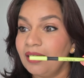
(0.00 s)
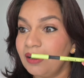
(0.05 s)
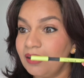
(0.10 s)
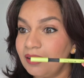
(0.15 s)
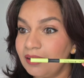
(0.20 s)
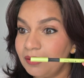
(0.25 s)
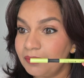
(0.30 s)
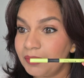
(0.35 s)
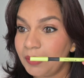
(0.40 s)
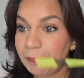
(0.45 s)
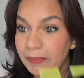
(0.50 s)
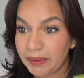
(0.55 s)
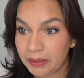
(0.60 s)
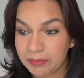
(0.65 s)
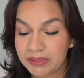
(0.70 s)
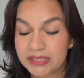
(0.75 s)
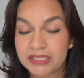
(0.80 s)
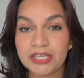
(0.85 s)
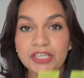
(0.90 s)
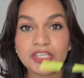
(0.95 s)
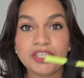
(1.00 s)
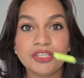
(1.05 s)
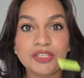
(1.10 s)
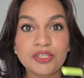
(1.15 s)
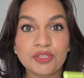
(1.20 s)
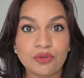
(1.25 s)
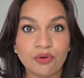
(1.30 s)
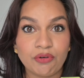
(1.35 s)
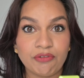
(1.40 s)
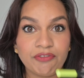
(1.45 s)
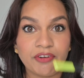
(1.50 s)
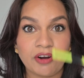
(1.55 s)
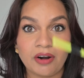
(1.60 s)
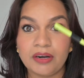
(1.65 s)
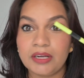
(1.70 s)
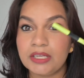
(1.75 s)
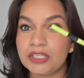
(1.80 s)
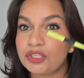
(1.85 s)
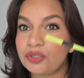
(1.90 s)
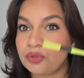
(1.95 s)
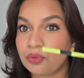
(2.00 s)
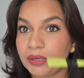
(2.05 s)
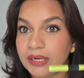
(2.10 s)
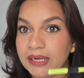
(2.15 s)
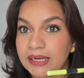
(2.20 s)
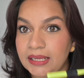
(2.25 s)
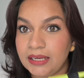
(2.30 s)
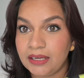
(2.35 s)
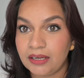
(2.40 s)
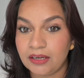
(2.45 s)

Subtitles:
The pigmentation so far, it's really